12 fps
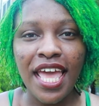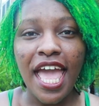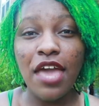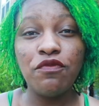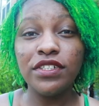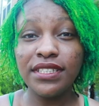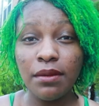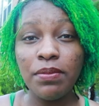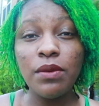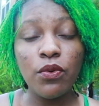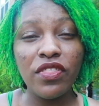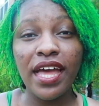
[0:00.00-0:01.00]
And for some
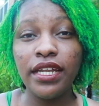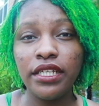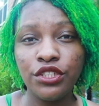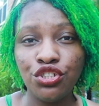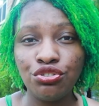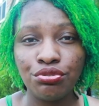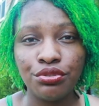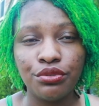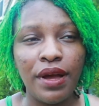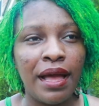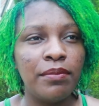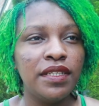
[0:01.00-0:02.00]
people, that is
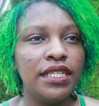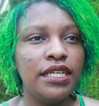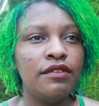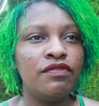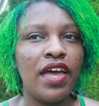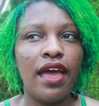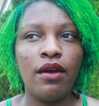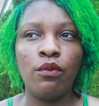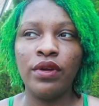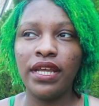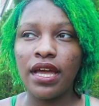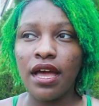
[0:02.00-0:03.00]
true. I believe that
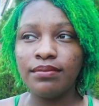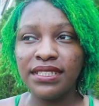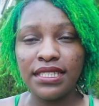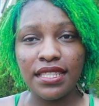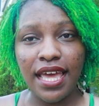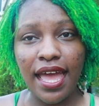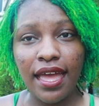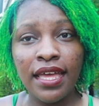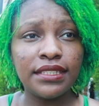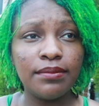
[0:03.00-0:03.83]
when it comes to that,